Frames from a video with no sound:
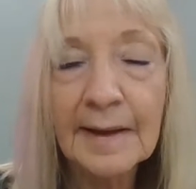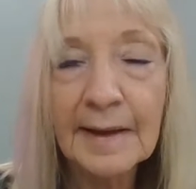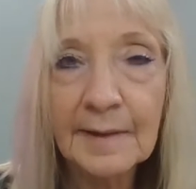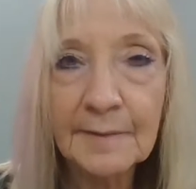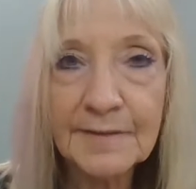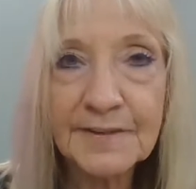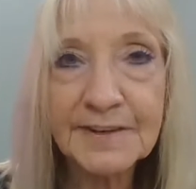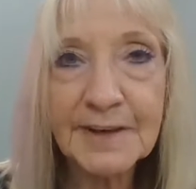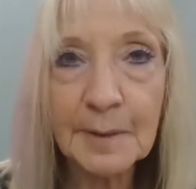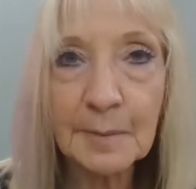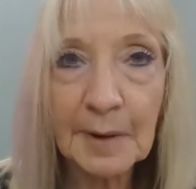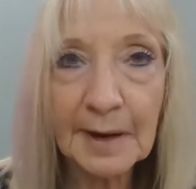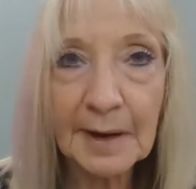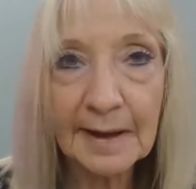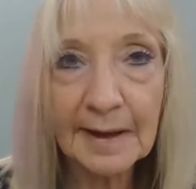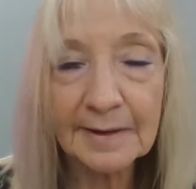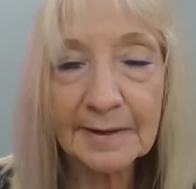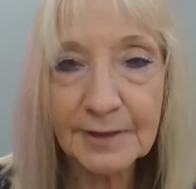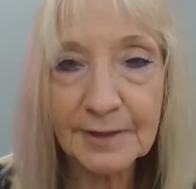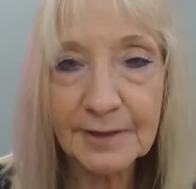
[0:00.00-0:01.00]
If
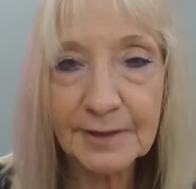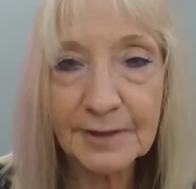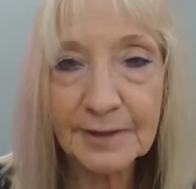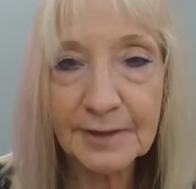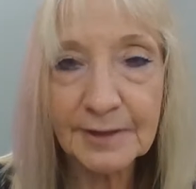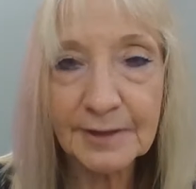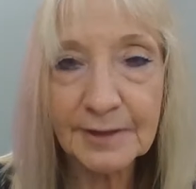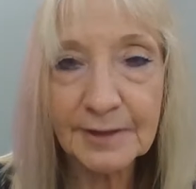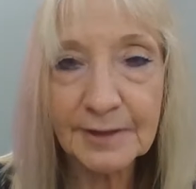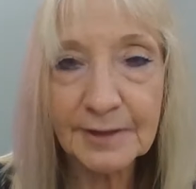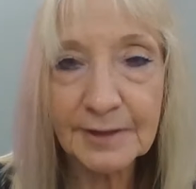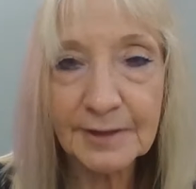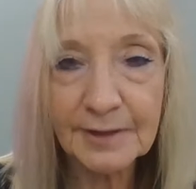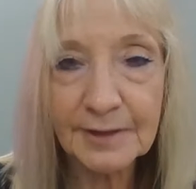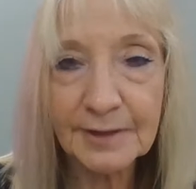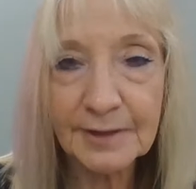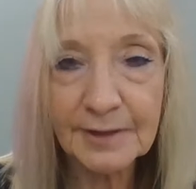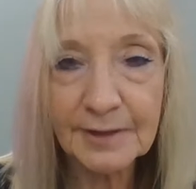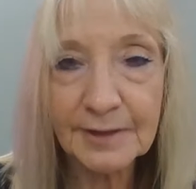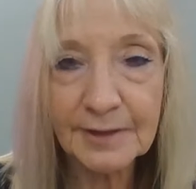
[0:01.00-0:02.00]
somebody has a question
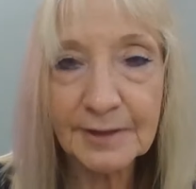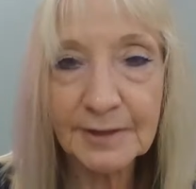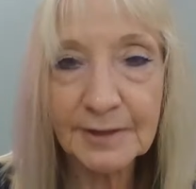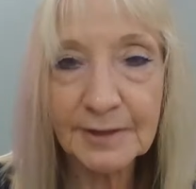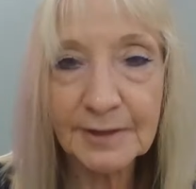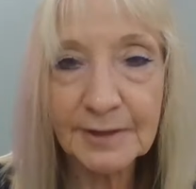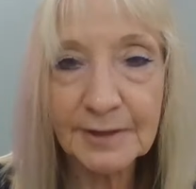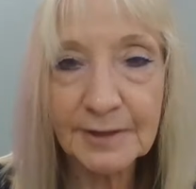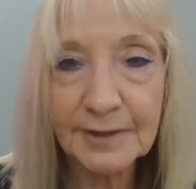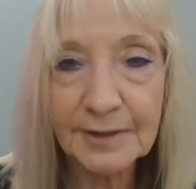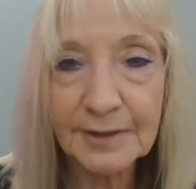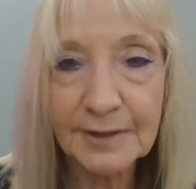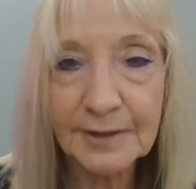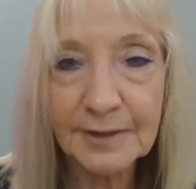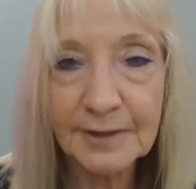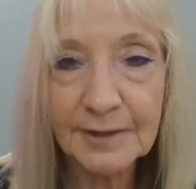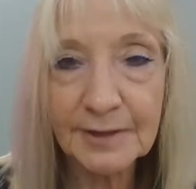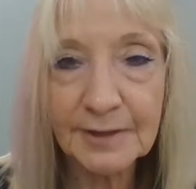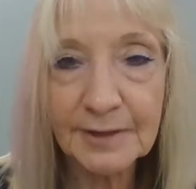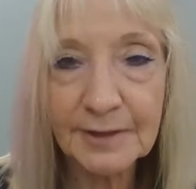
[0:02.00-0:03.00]
and they're at the
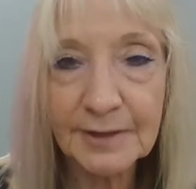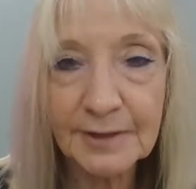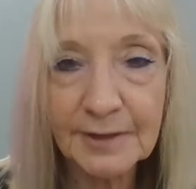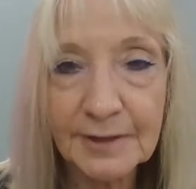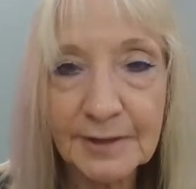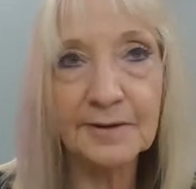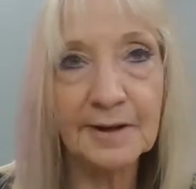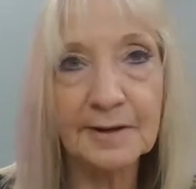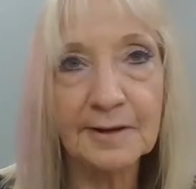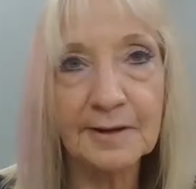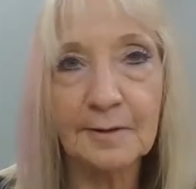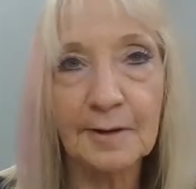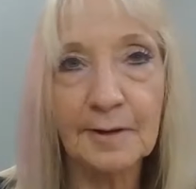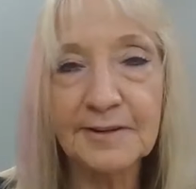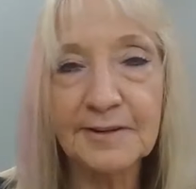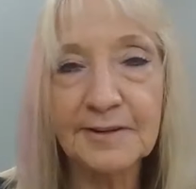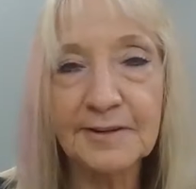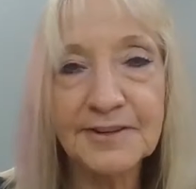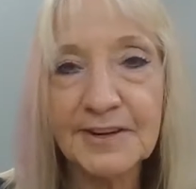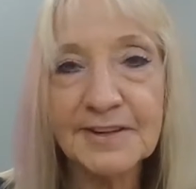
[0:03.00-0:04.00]
booth and
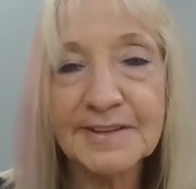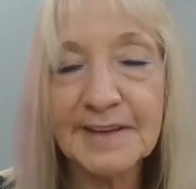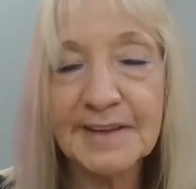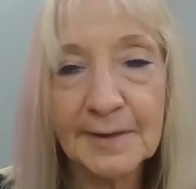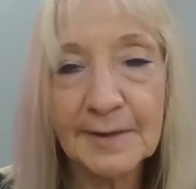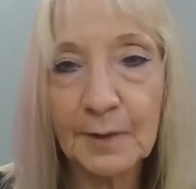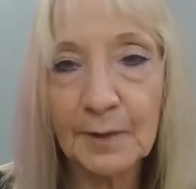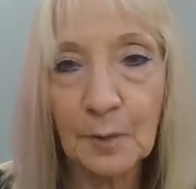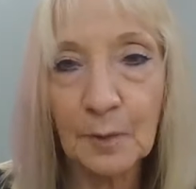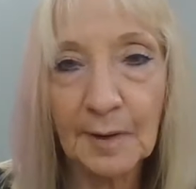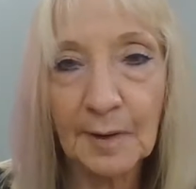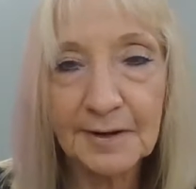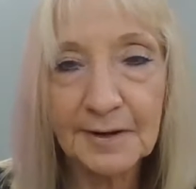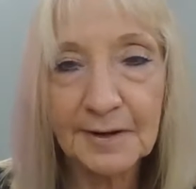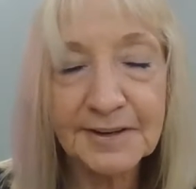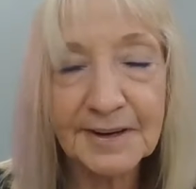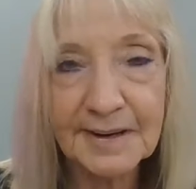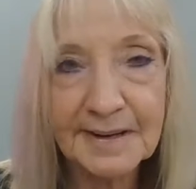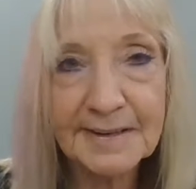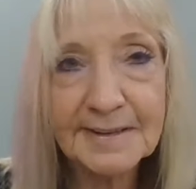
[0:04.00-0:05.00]
they're just have a
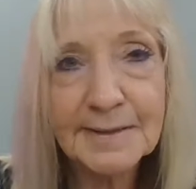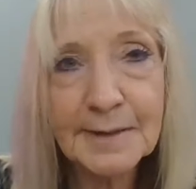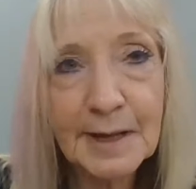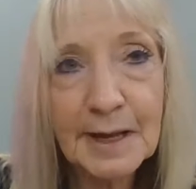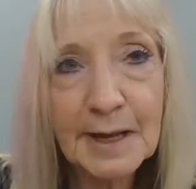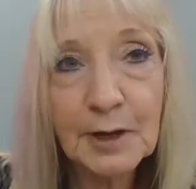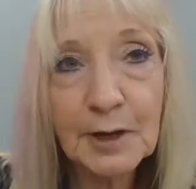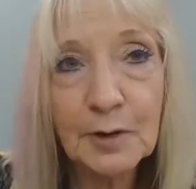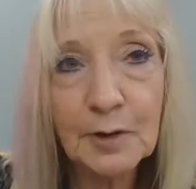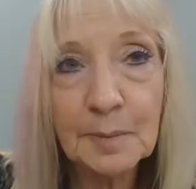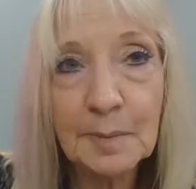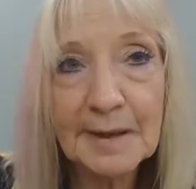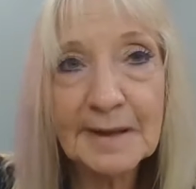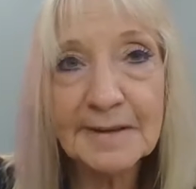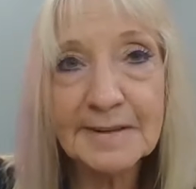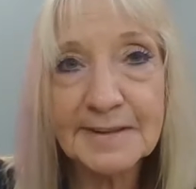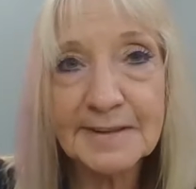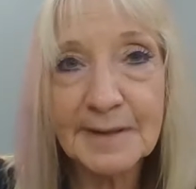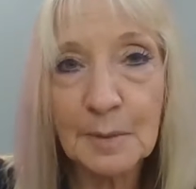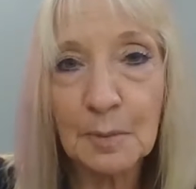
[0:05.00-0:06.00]
question, it could
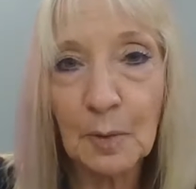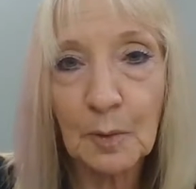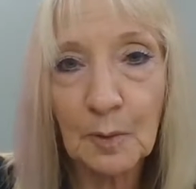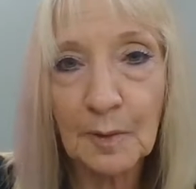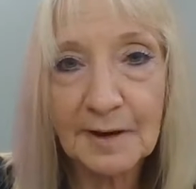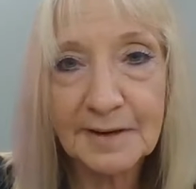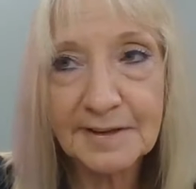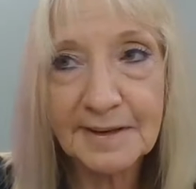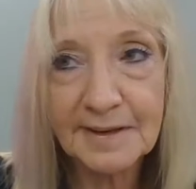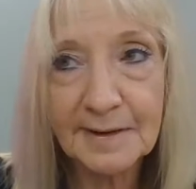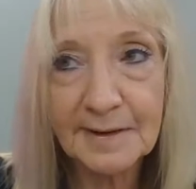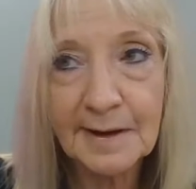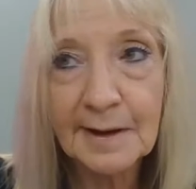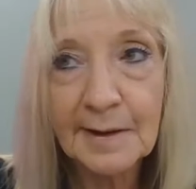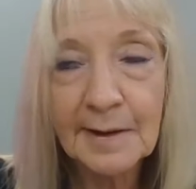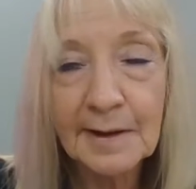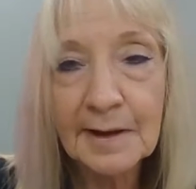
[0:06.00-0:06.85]
be a simple question,